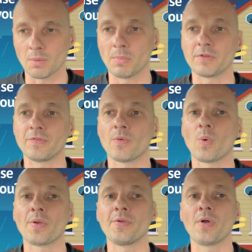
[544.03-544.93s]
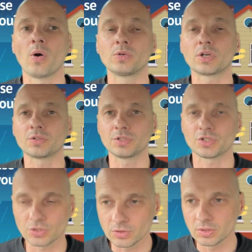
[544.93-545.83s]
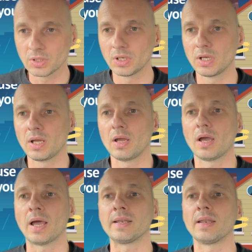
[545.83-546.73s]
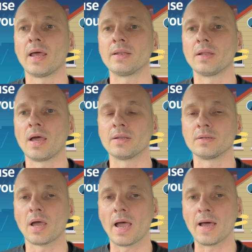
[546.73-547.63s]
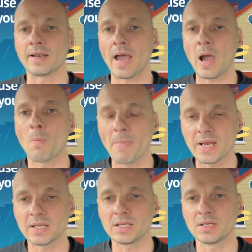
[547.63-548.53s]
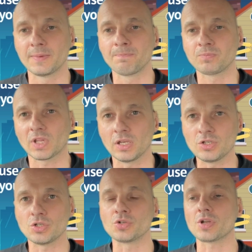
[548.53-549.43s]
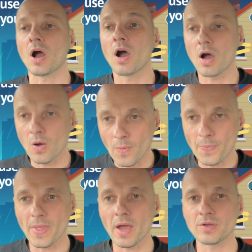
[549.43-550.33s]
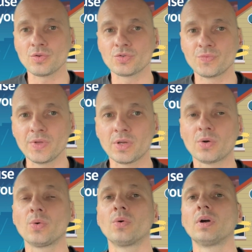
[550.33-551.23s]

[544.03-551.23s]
But if you want to know the condition and how many issues are on that used vehicle,